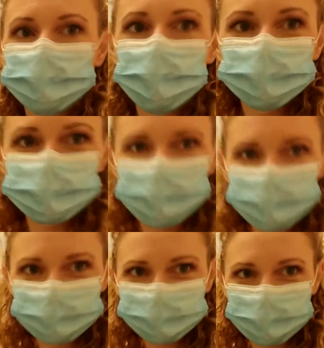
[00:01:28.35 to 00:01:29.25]
yet
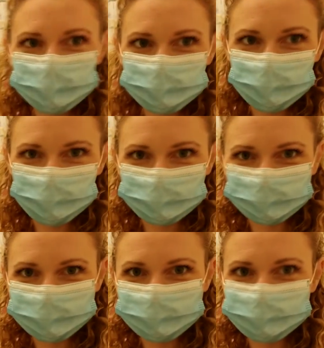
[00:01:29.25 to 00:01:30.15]
another blood
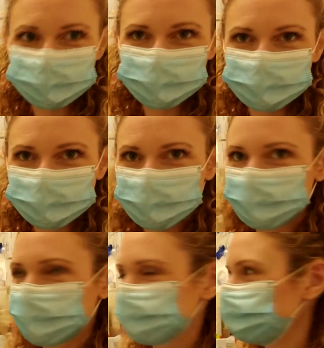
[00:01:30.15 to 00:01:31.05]
draw. Do you remember
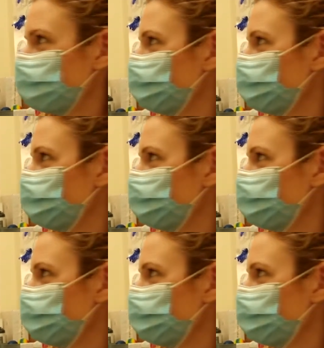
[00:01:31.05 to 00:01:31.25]
like last